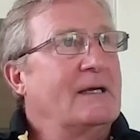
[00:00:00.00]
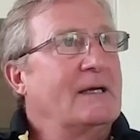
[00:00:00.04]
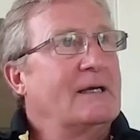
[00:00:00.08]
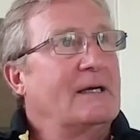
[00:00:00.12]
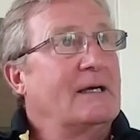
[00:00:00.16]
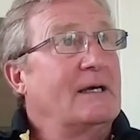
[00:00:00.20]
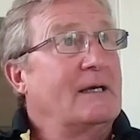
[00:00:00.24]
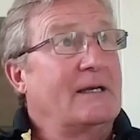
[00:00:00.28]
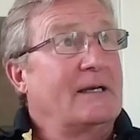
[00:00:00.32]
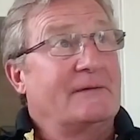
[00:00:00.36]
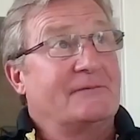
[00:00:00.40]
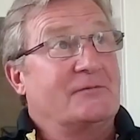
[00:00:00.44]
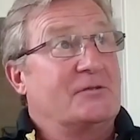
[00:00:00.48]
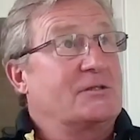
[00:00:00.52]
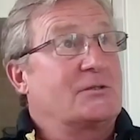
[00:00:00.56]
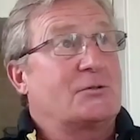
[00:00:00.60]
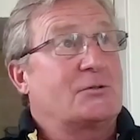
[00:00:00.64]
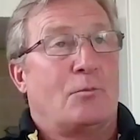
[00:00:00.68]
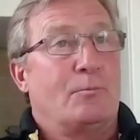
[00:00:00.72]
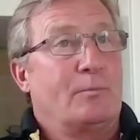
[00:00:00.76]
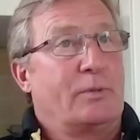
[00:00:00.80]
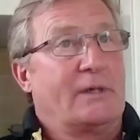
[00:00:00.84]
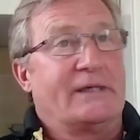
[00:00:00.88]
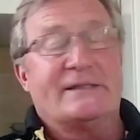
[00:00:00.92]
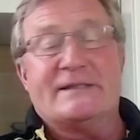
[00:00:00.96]
Uh, I've just
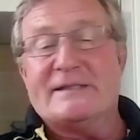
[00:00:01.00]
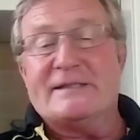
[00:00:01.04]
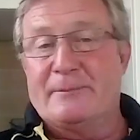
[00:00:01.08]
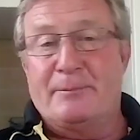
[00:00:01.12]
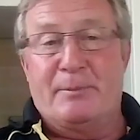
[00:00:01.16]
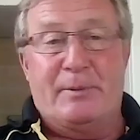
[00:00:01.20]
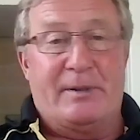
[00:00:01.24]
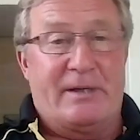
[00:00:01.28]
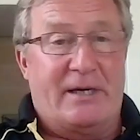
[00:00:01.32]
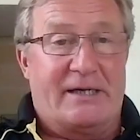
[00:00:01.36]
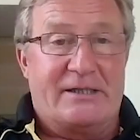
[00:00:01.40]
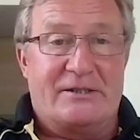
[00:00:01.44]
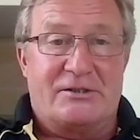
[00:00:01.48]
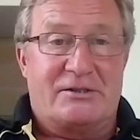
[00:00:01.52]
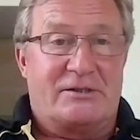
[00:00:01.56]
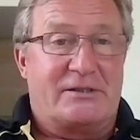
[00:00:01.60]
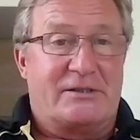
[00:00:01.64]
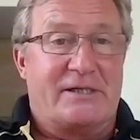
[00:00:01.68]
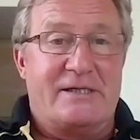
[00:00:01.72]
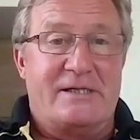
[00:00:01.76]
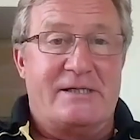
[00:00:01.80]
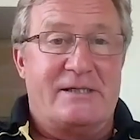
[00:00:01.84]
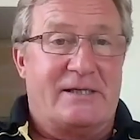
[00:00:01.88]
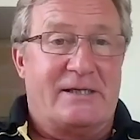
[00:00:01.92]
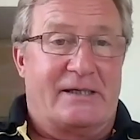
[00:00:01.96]
completed a
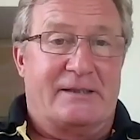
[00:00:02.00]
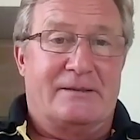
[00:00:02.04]
PhD